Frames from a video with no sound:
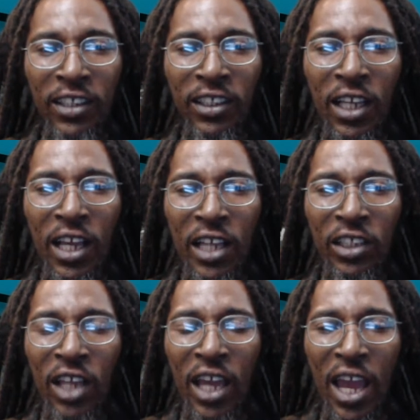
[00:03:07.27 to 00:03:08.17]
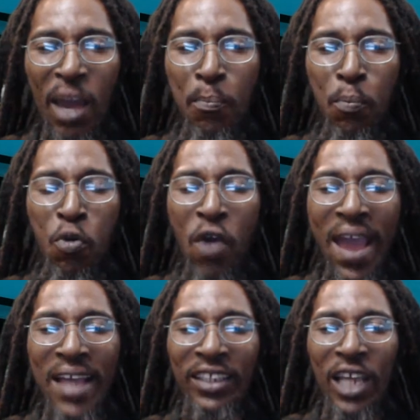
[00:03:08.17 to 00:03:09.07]
This is a
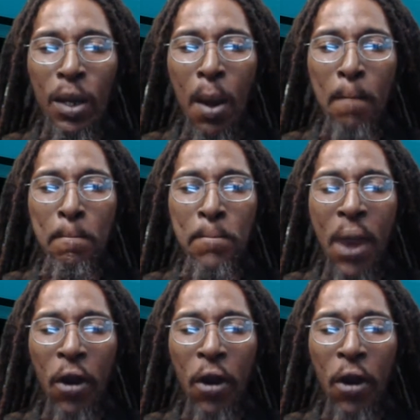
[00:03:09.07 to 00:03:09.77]
brazen